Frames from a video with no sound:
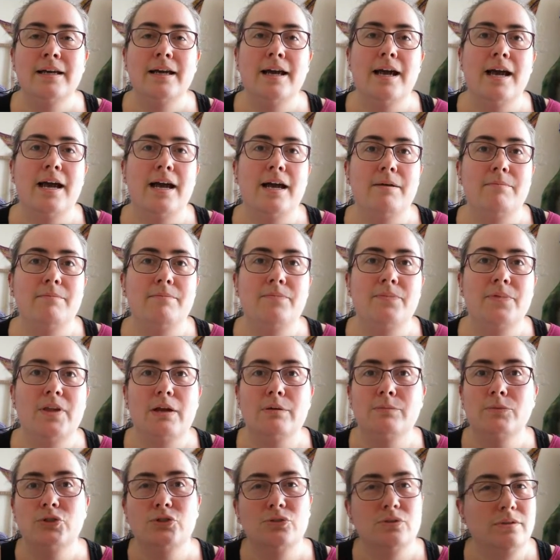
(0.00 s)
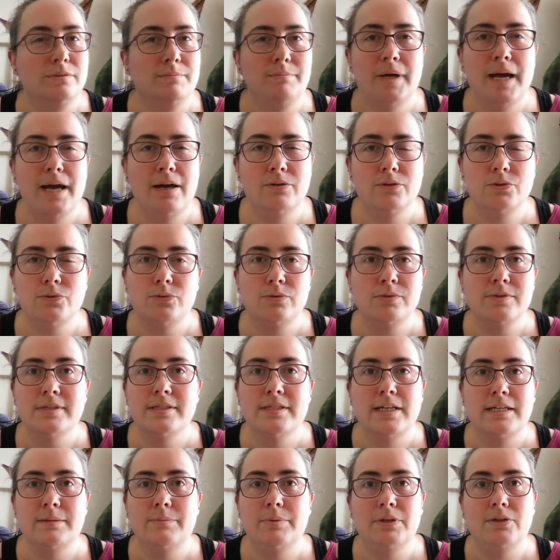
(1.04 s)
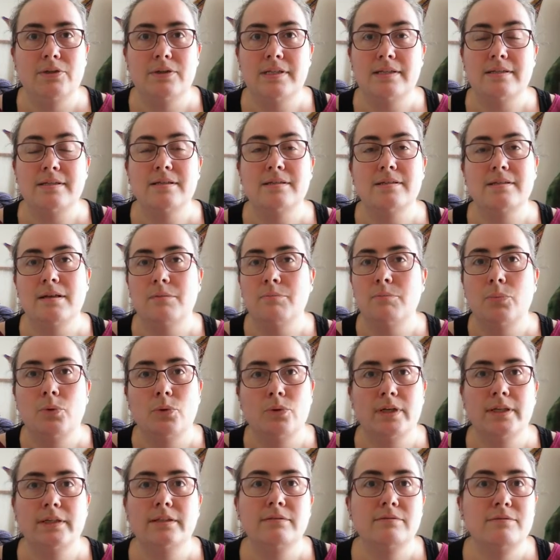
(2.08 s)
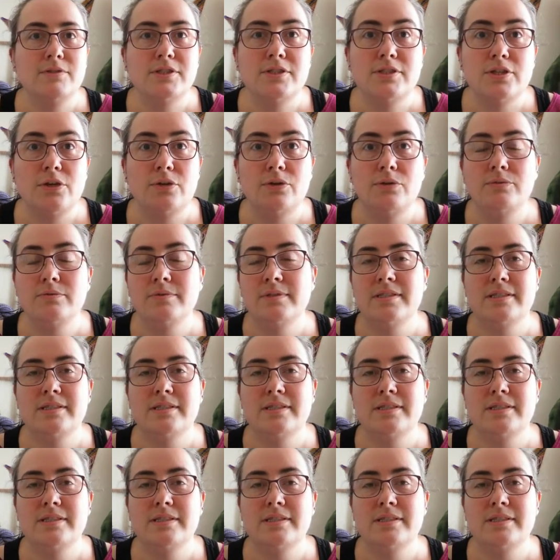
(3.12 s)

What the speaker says: I'm sure the pound will stabilise at some point soon,